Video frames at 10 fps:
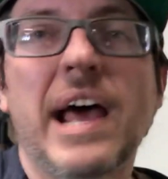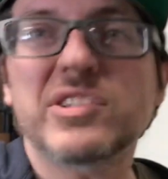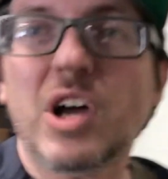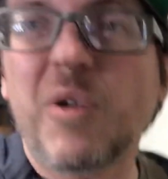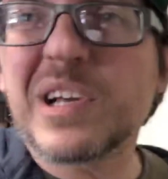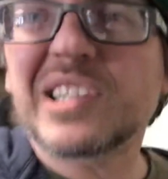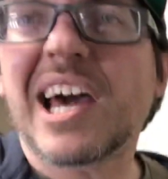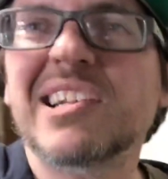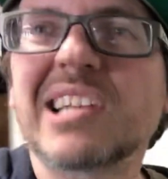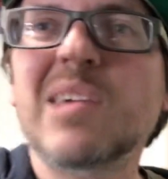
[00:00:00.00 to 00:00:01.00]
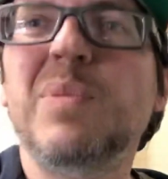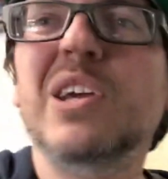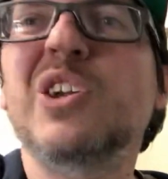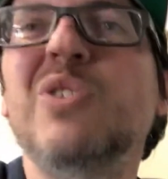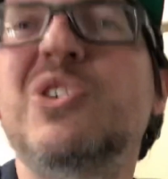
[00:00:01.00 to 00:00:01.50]
As always, got to say a big,
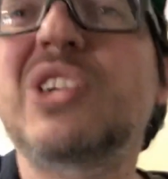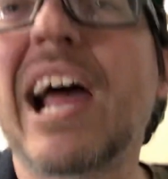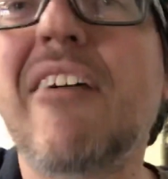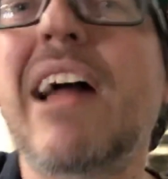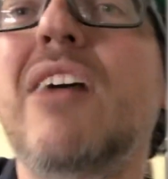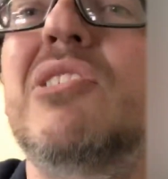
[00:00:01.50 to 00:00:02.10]
huge shout out